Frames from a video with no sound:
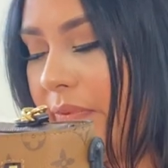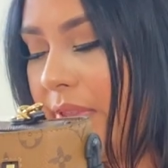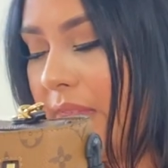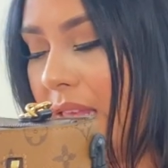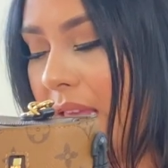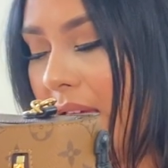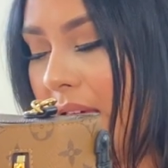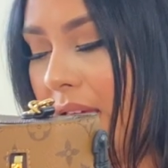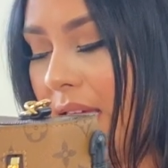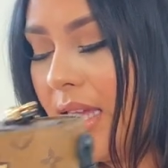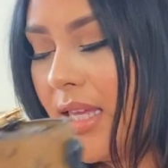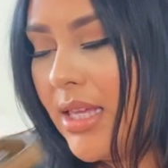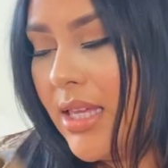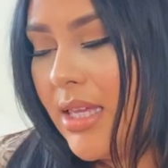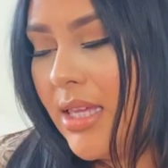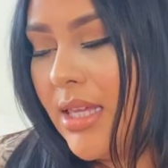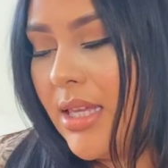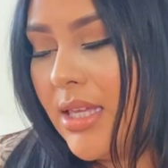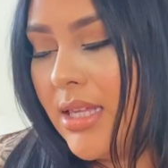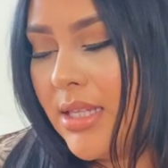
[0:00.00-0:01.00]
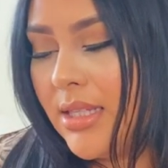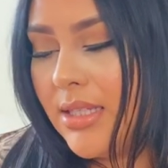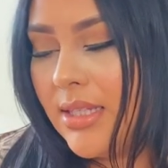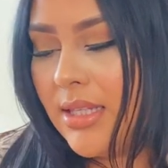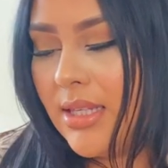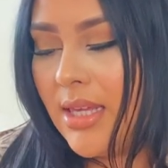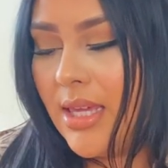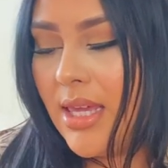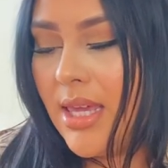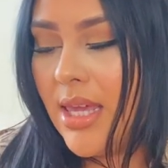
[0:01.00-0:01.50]
that is
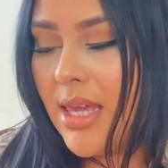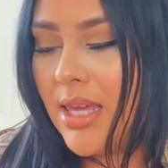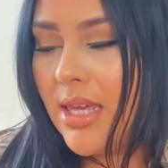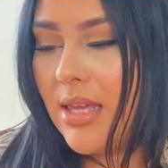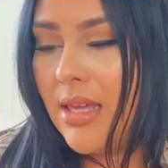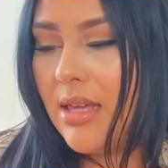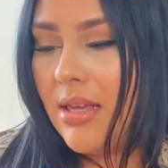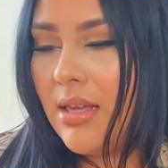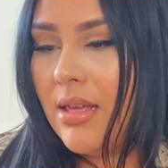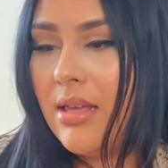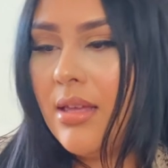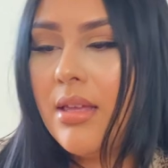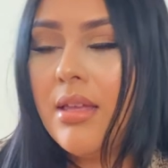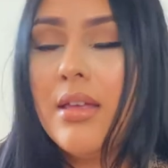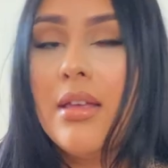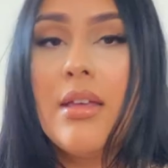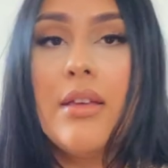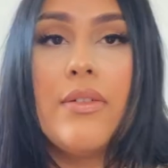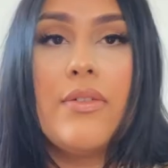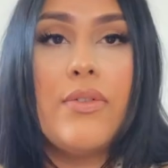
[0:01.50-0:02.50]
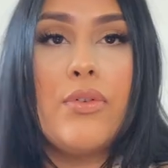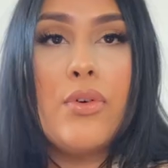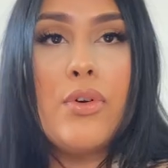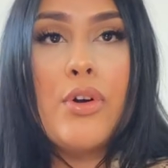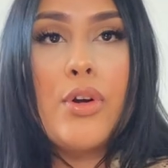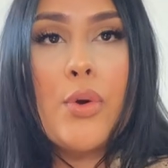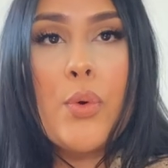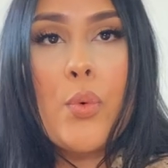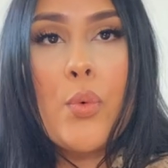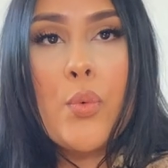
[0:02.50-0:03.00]
it
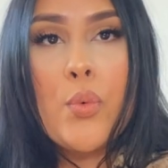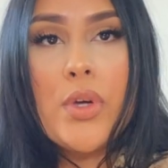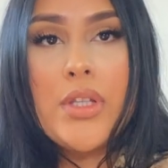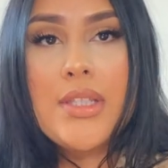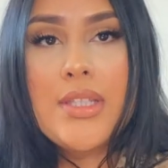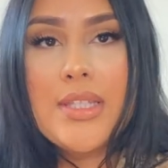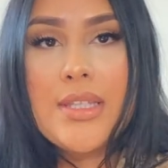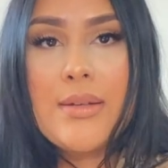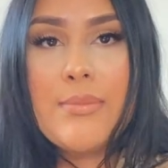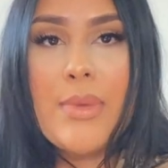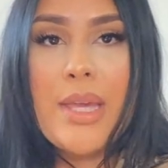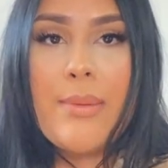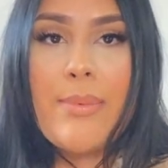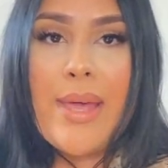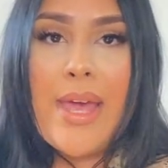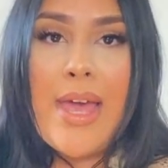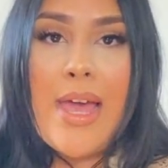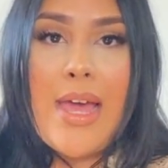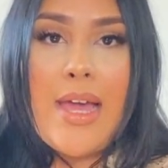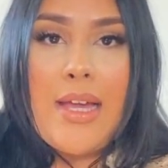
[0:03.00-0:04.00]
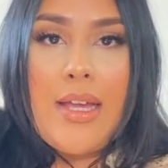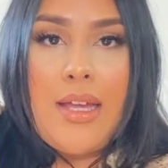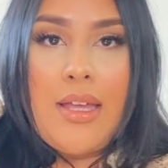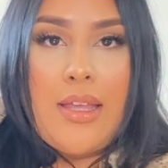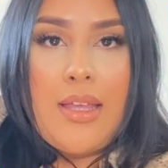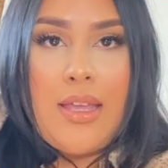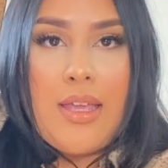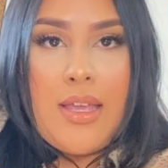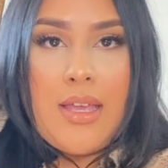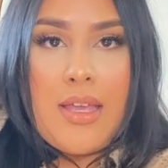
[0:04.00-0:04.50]
for what's in my bag.
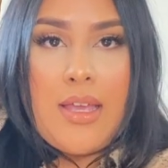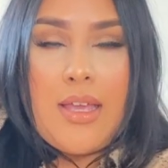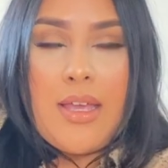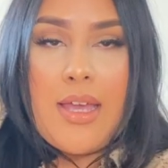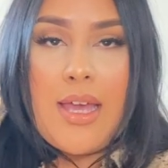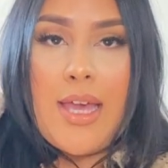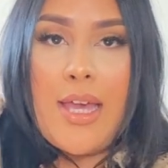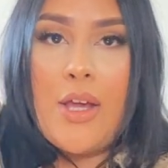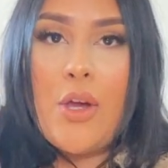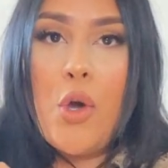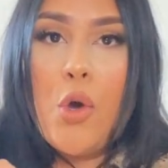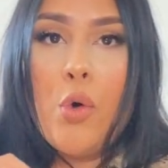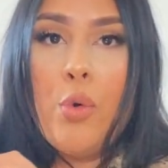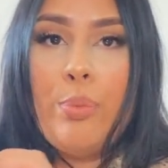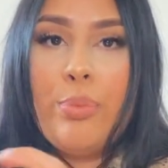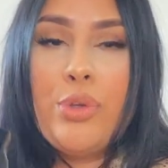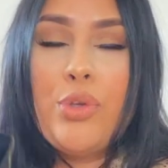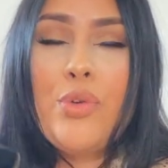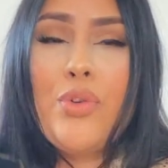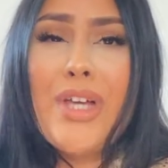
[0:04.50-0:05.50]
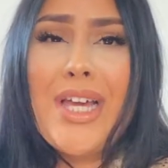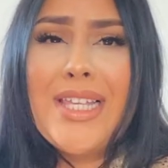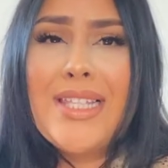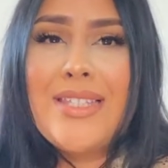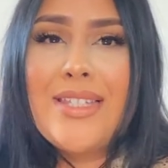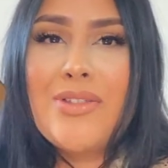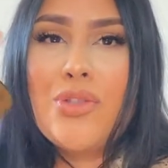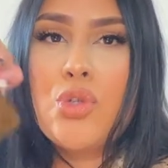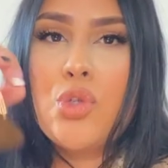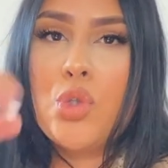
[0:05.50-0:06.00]
I hope you
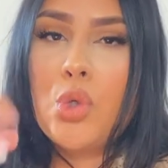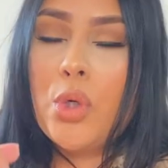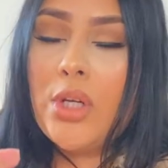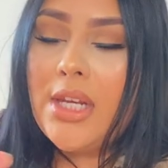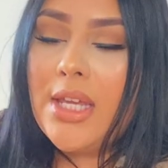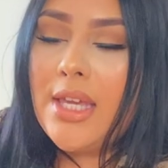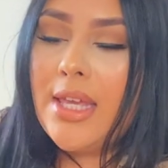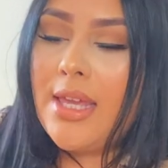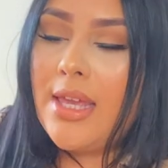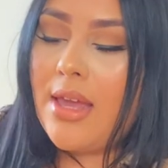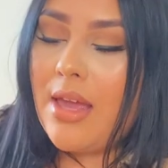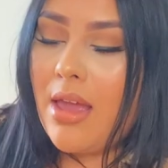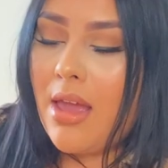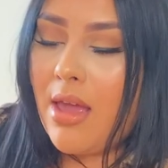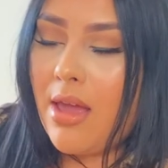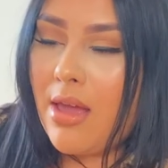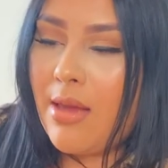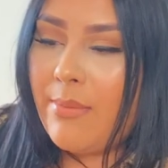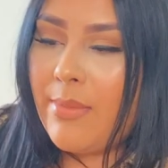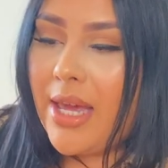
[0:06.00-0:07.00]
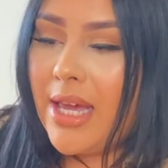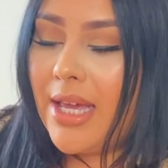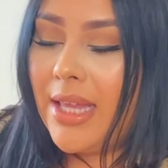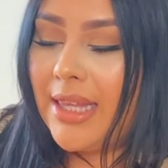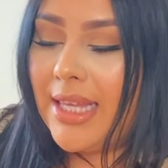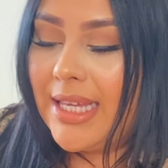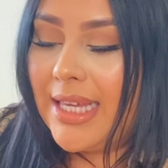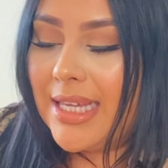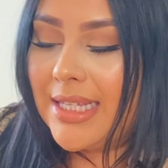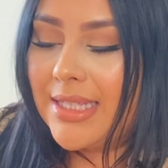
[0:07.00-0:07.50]
guys enjoyed it. Um,
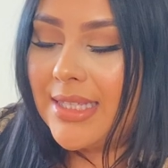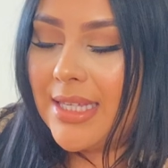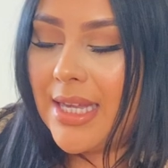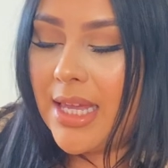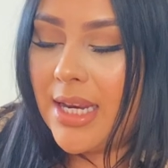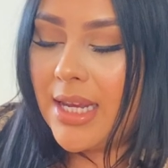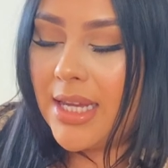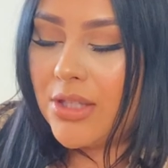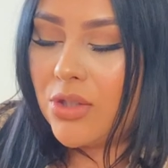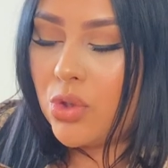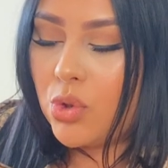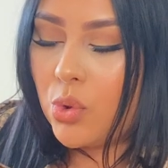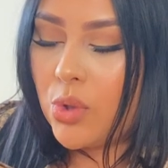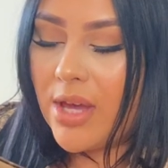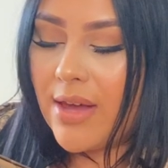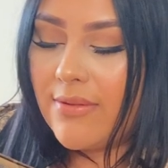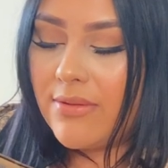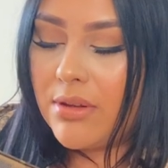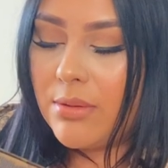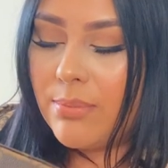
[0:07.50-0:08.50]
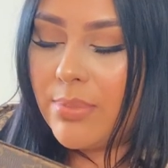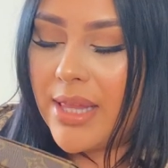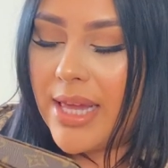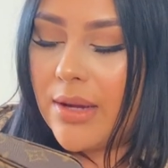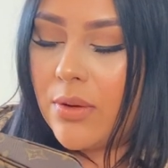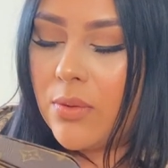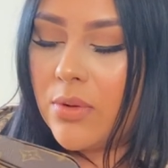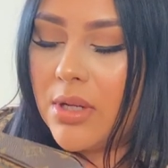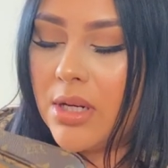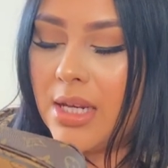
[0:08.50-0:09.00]
like I said, I do have the
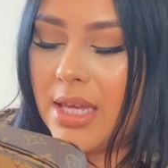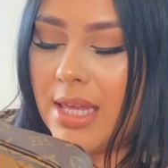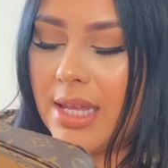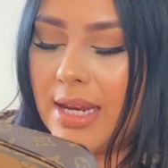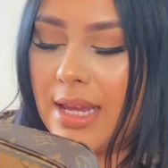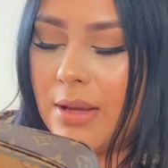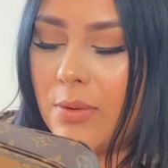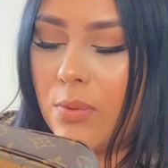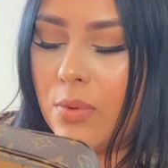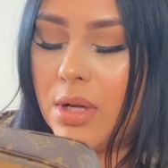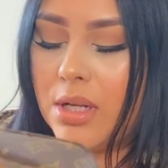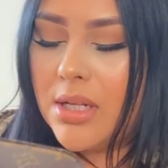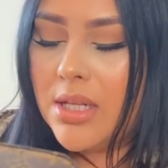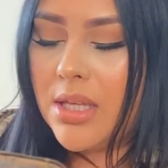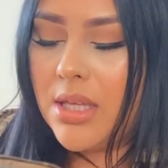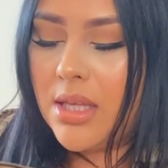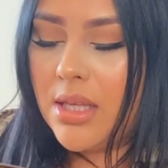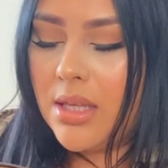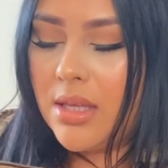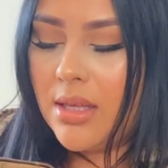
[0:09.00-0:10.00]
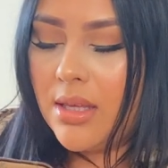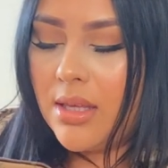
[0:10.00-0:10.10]
black one and I want to